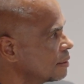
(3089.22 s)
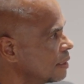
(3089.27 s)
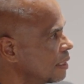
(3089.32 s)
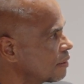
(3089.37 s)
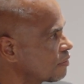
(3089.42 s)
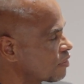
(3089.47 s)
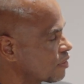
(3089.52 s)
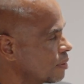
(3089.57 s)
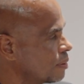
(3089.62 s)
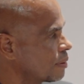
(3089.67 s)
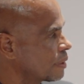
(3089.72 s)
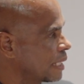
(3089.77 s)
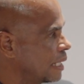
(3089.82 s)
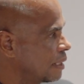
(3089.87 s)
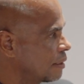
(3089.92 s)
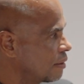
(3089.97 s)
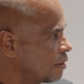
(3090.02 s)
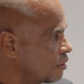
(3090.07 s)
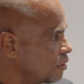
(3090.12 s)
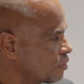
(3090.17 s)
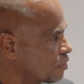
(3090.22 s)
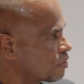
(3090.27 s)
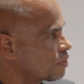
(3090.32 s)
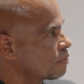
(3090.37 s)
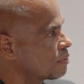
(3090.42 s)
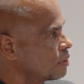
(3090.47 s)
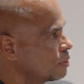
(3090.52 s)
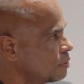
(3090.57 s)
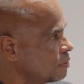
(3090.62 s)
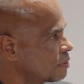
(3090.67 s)
And so again, the use of
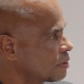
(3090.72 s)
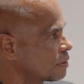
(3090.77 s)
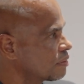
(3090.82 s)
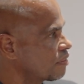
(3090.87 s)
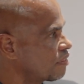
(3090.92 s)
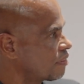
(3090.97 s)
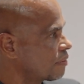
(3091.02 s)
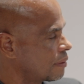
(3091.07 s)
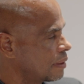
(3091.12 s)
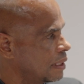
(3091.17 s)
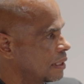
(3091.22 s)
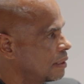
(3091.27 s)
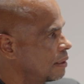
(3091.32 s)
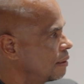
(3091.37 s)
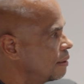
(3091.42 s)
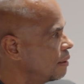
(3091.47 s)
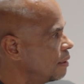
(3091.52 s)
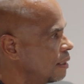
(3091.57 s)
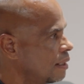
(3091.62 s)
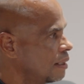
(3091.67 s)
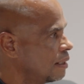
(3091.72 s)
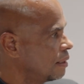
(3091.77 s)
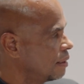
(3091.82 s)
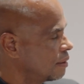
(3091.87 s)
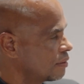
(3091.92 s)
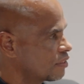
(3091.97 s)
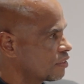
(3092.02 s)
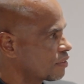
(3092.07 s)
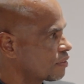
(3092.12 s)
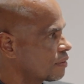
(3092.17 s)
louvers and
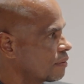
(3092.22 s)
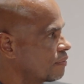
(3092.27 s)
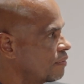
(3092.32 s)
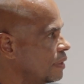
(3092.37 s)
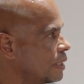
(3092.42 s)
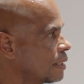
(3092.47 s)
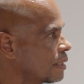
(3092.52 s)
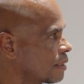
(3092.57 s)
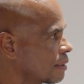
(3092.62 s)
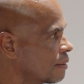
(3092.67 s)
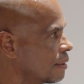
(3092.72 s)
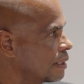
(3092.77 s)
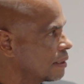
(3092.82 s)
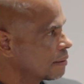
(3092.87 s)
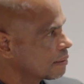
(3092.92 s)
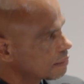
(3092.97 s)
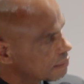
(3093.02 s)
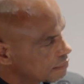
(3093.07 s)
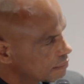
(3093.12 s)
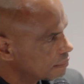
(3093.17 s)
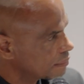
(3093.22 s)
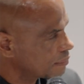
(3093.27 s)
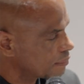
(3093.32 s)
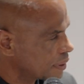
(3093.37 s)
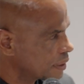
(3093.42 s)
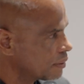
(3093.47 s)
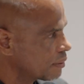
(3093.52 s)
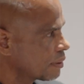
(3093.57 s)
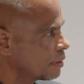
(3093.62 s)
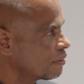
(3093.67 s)
just the feeling that
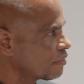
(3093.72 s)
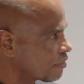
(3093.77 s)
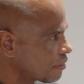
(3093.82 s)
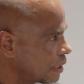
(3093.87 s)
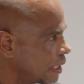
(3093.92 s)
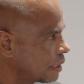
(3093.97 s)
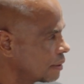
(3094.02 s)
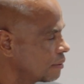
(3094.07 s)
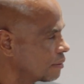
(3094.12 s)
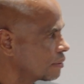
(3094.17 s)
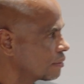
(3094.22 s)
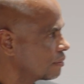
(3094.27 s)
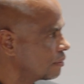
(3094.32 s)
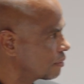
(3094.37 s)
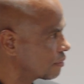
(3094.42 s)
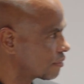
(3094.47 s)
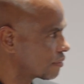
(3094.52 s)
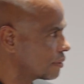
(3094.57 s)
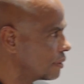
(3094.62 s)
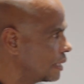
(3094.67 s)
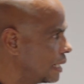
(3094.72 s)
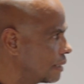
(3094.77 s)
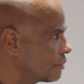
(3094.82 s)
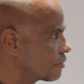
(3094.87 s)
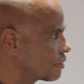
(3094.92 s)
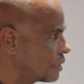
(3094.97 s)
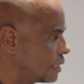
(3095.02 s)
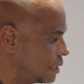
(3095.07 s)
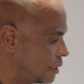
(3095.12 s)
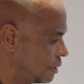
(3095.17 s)
when you're inside, you're still
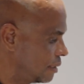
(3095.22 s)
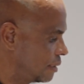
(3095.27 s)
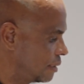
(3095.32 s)
outside.